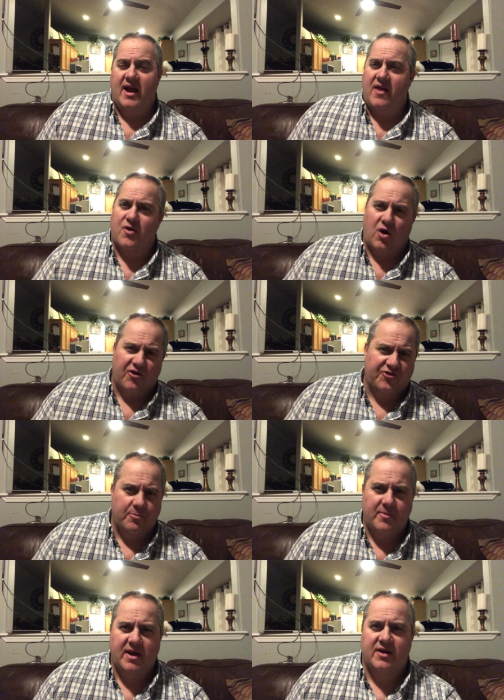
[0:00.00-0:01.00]
and they're all
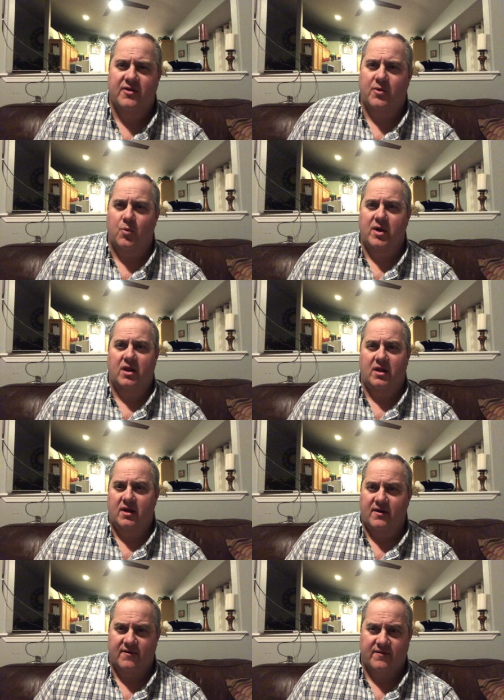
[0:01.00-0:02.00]
submitted to the
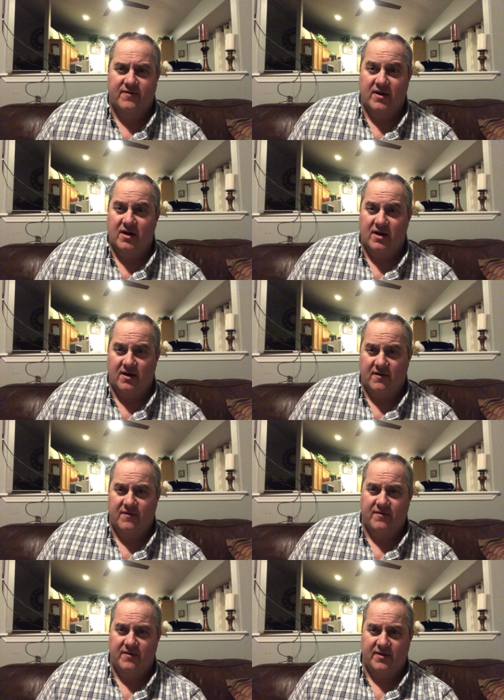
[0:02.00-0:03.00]
will of
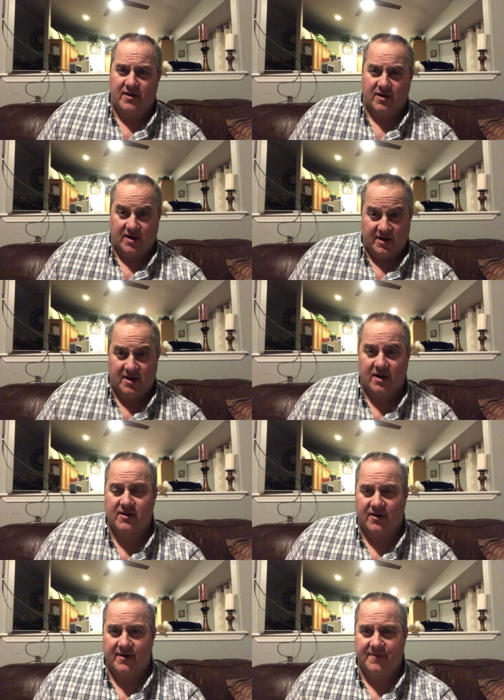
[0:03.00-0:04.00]
of their
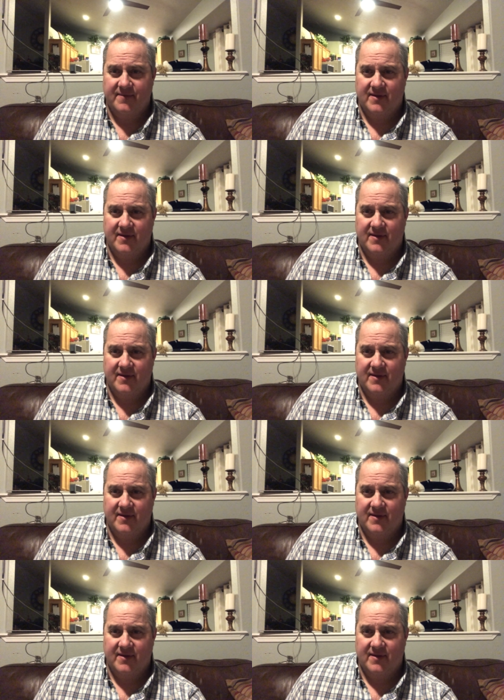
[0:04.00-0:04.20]
conductor,